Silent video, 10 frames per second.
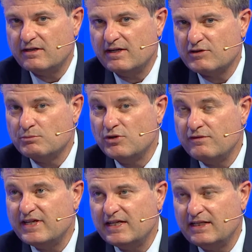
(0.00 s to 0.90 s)
There was a
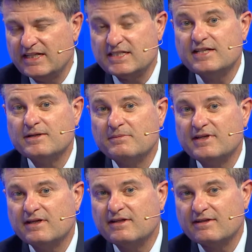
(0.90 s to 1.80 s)
movie, Elysium,
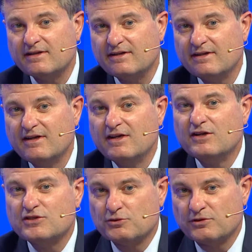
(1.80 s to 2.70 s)
that
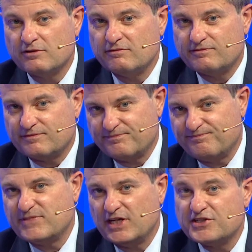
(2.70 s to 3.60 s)
sort of
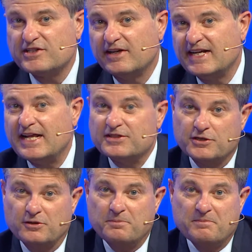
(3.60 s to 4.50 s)
touched on that.
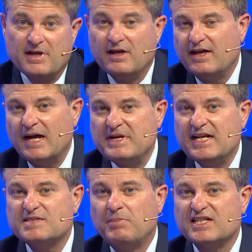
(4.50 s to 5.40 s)
So, I mean,
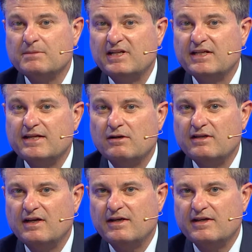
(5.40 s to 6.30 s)
that's a possibility.
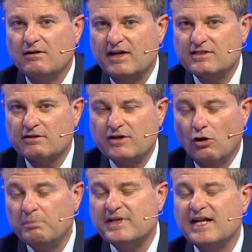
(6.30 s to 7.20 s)
You know, I certainly hope that